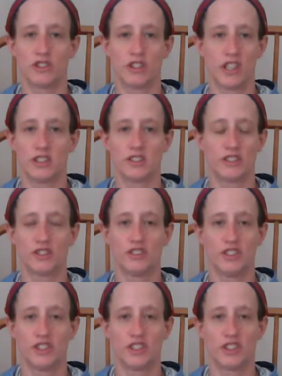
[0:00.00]
dress or go
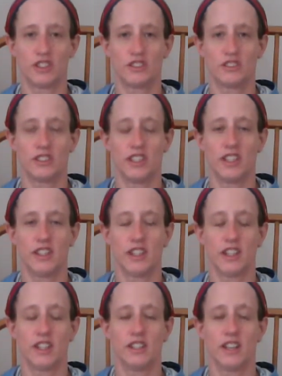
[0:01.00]
to church or
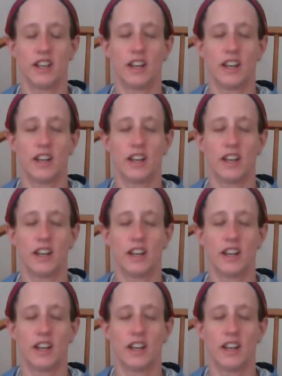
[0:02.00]
anything.